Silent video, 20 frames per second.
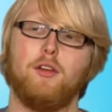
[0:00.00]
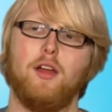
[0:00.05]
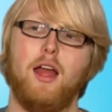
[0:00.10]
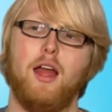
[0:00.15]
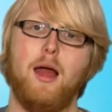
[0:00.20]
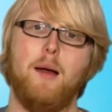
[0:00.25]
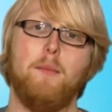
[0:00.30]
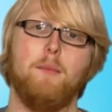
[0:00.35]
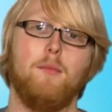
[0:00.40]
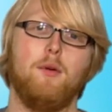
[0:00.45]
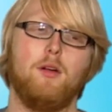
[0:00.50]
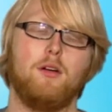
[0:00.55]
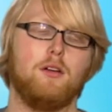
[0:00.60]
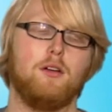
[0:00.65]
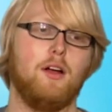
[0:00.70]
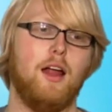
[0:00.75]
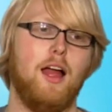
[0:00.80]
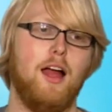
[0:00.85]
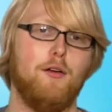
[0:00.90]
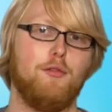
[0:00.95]

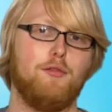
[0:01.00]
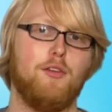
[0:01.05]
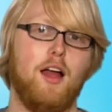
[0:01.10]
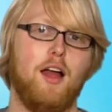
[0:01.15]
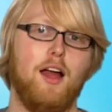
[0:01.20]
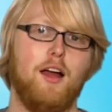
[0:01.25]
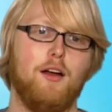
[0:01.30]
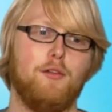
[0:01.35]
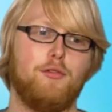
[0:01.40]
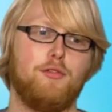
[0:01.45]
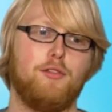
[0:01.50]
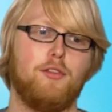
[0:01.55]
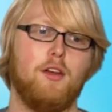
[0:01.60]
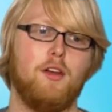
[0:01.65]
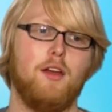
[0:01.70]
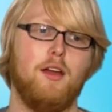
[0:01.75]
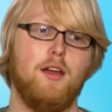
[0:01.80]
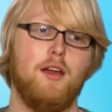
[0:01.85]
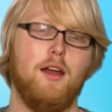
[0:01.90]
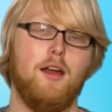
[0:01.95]

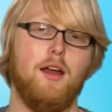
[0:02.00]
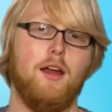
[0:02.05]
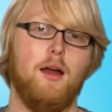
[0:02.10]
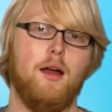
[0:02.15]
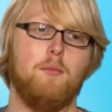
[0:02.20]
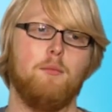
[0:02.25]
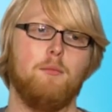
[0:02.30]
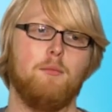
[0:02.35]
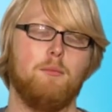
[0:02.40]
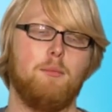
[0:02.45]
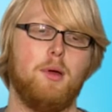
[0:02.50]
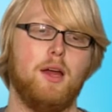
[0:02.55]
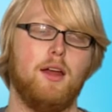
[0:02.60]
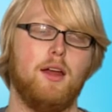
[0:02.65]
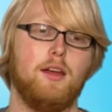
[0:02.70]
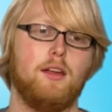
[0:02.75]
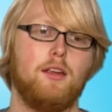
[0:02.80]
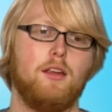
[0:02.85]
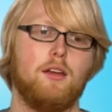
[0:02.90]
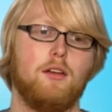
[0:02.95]

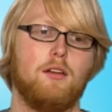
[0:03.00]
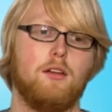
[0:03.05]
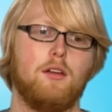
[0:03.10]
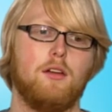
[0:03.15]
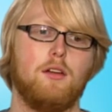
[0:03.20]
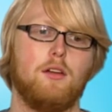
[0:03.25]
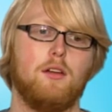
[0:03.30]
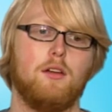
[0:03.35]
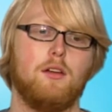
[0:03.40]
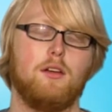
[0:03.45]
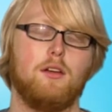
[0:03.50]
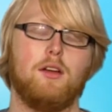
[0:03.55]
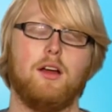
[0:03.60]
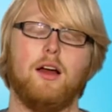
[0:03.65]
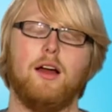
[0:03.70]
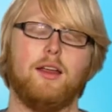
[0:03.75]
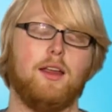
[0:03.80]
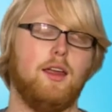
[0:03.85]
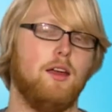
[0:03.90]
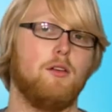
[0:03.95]
FFmpeg.
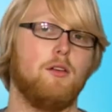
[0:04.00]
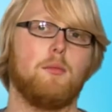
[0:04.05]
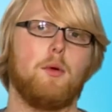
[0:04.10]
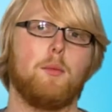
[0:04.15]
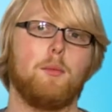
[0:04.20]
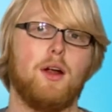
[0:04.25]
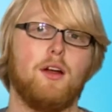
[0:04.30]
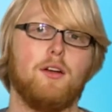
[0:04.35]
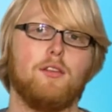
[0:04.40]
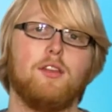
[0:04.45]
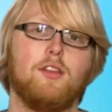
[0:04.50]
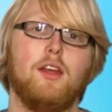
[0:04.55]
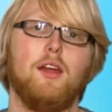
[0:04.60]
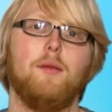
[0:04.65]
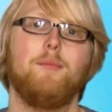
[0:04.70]
I can't remember how to say it.